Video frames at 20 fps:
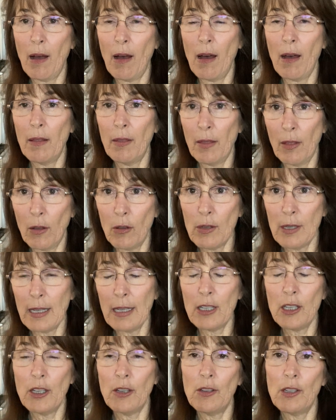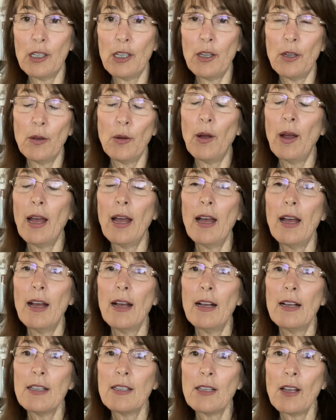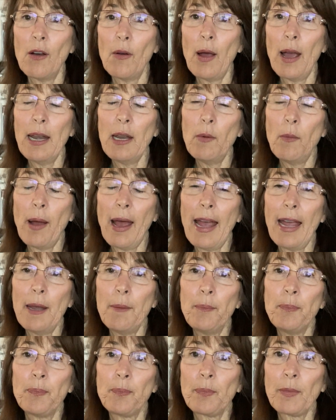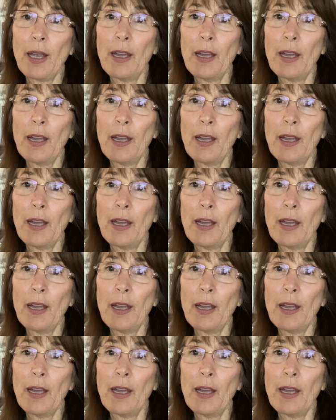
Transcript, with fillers: on those issues too. So anyway,